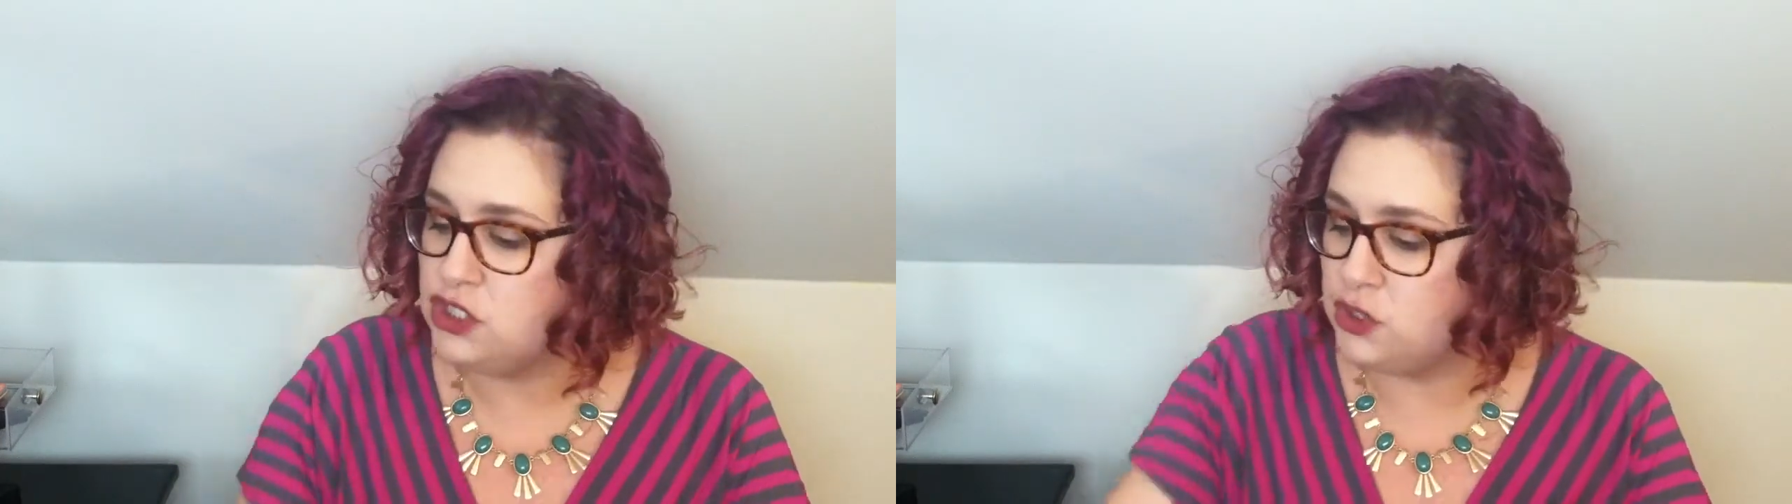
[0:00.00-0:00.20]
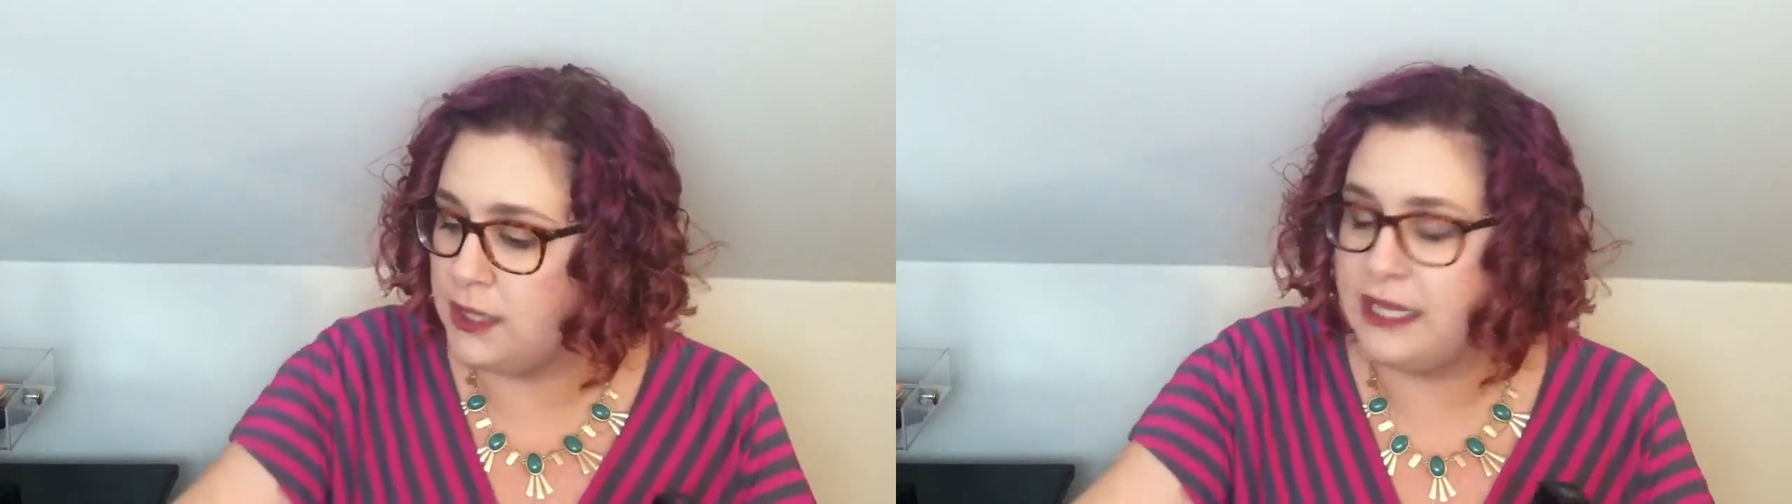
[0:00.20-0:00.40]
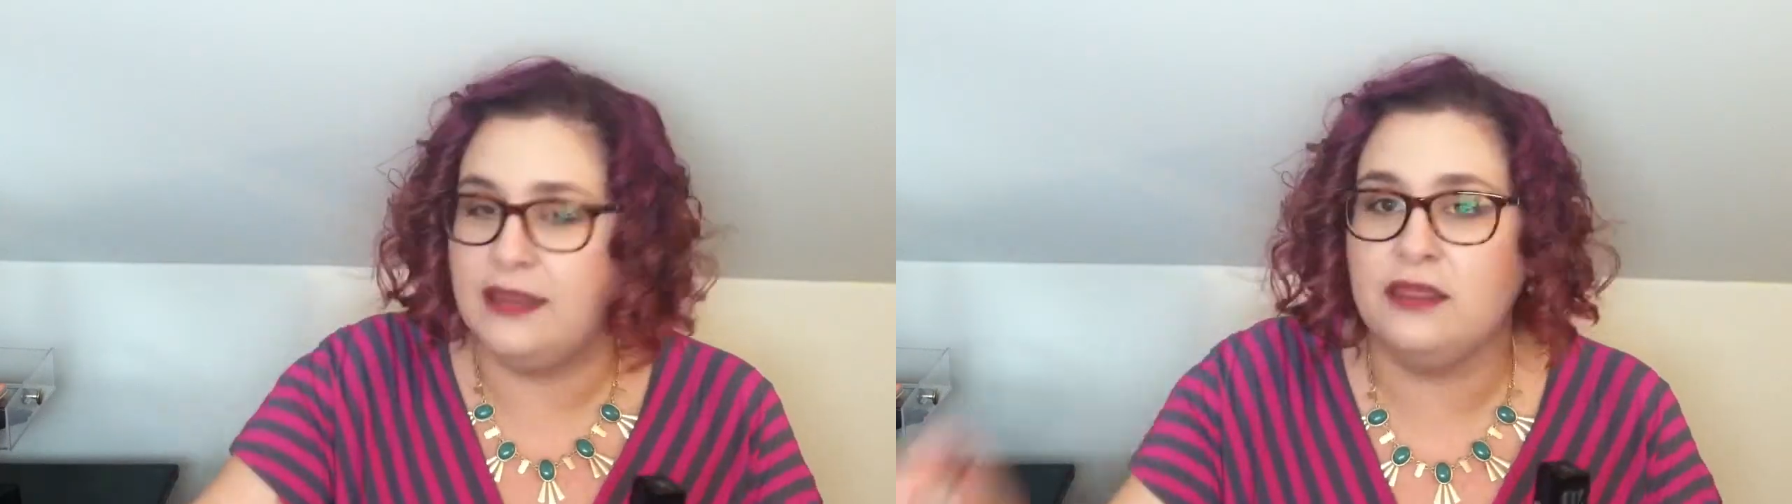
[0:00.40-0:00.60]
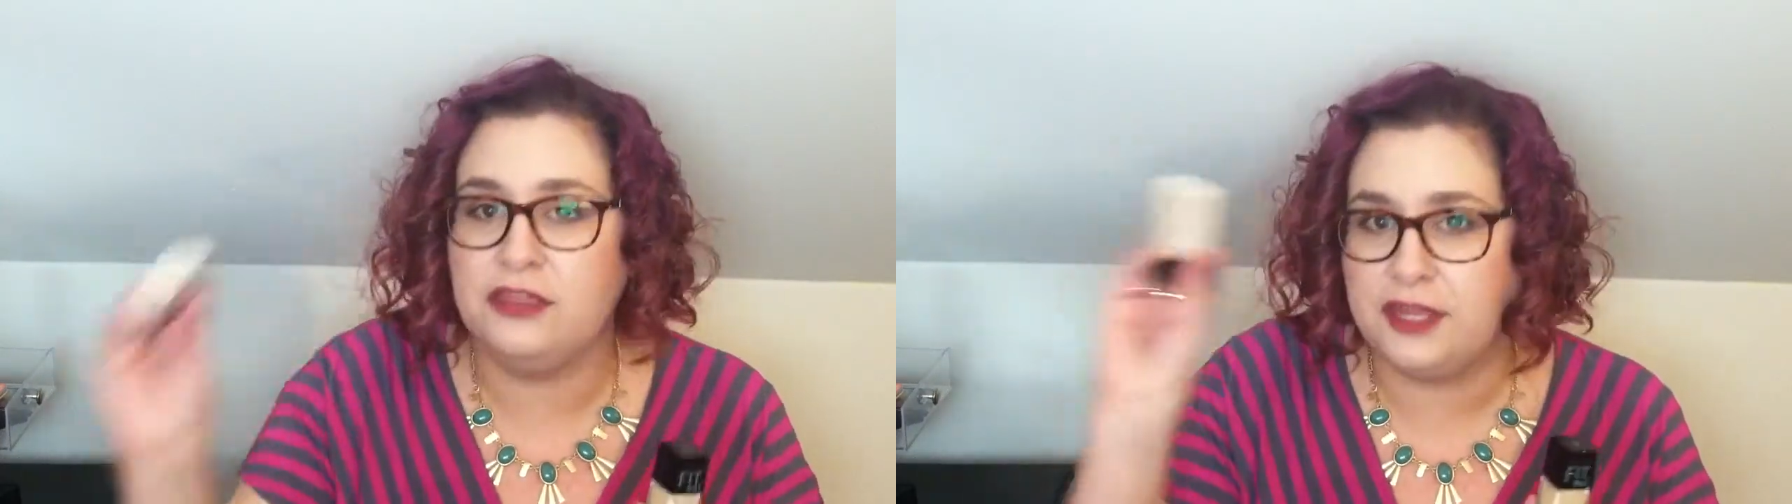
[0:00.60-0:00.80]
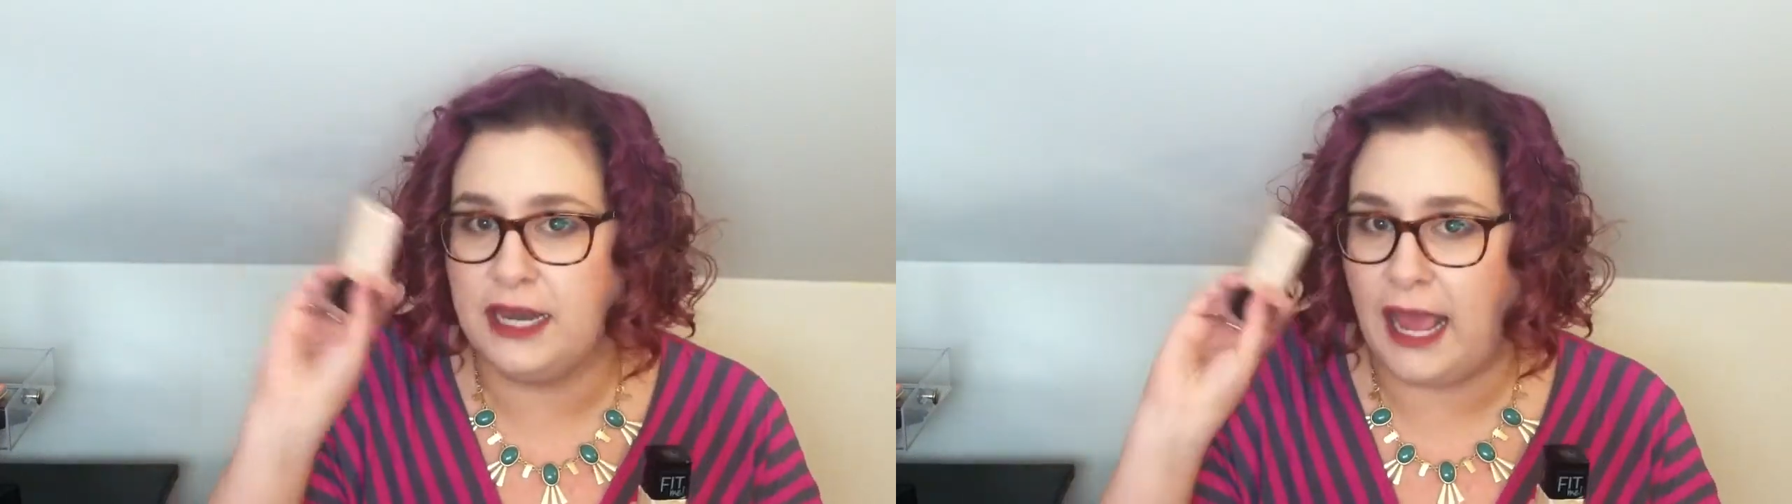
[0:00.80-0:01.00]
so it can
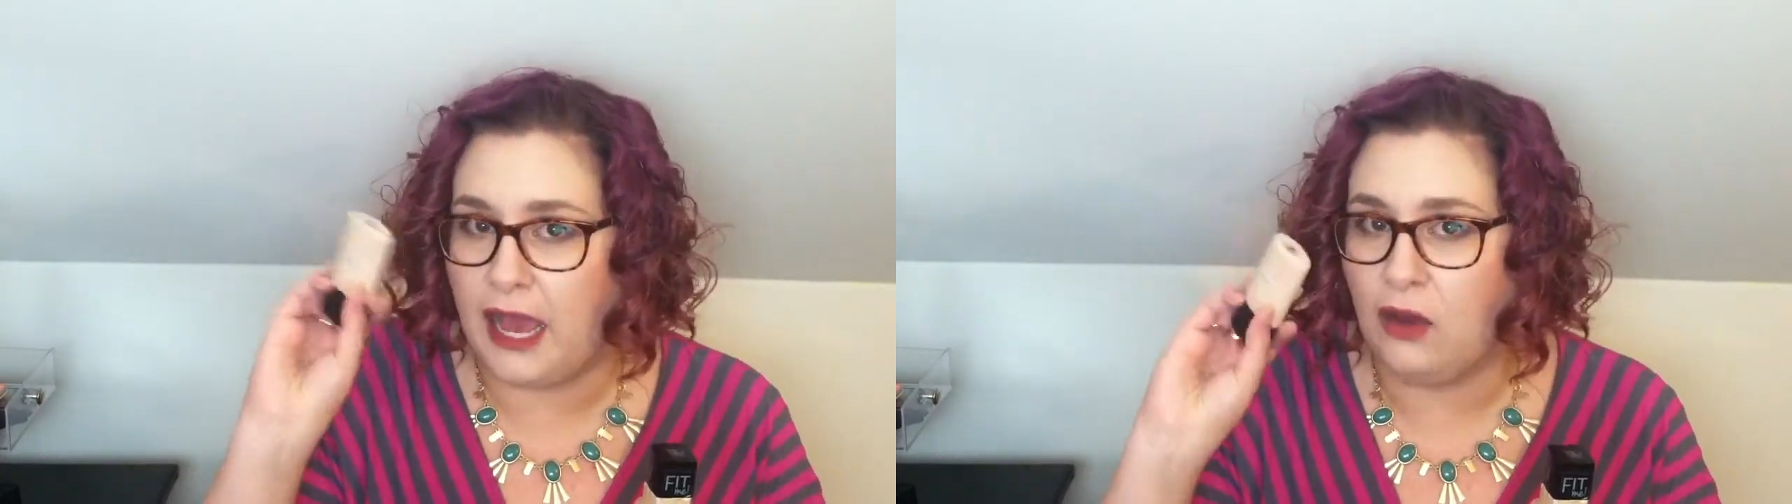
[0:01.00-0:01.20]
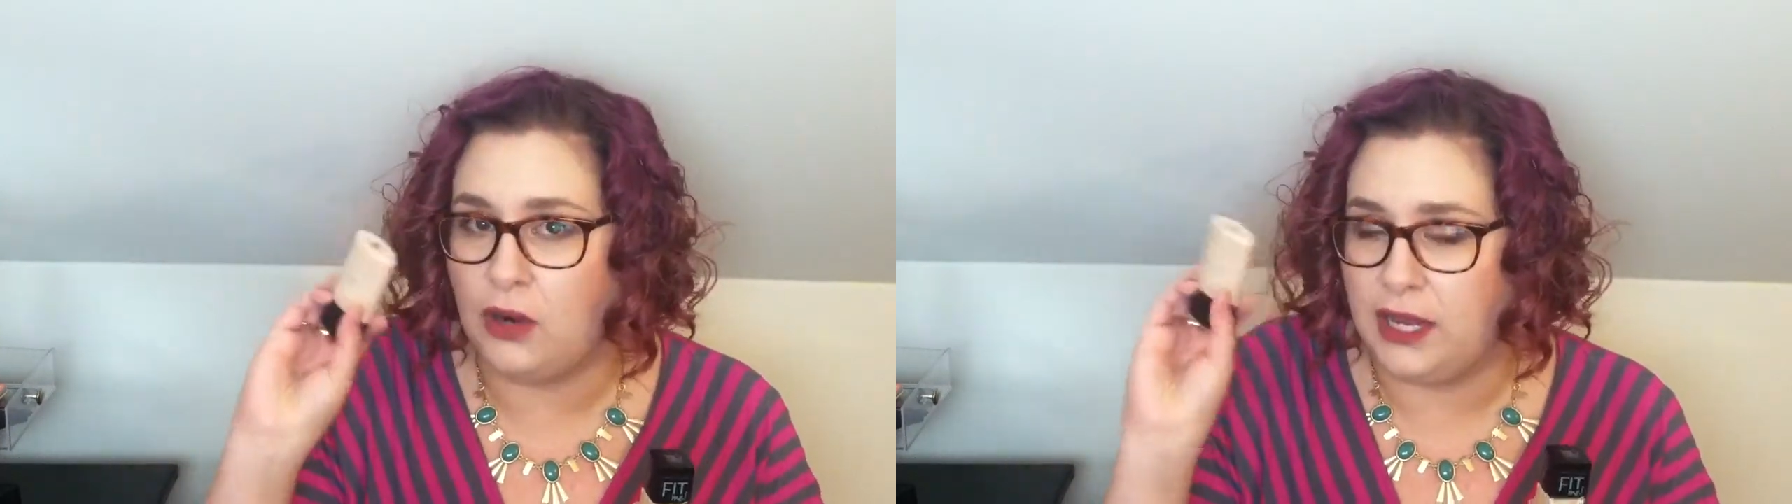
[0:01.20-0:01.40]
thin out